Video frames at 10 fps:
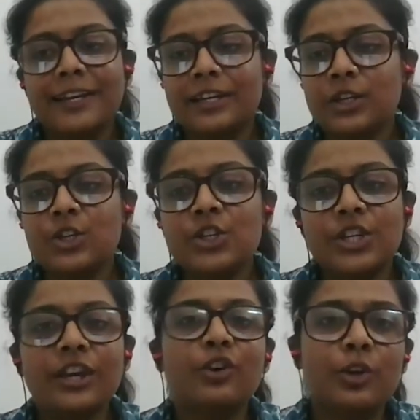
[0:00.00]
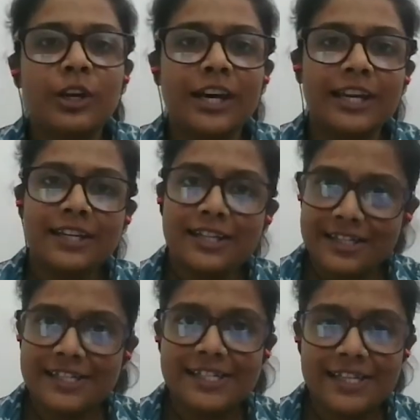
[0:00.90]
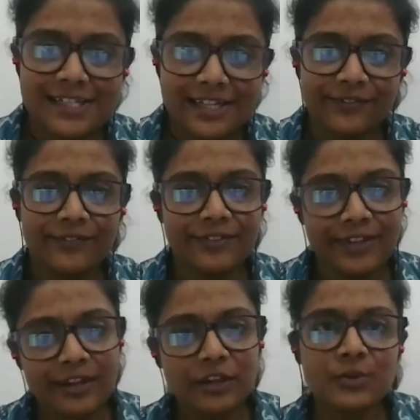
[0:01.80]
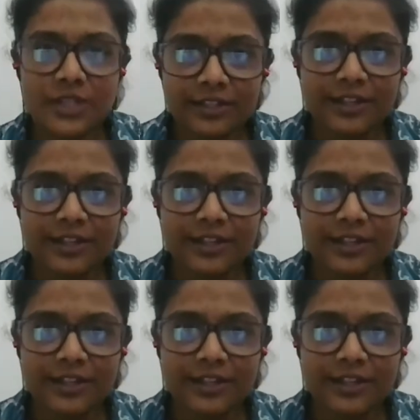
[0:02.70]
And today, good night. Stay safe. Thank you, sir.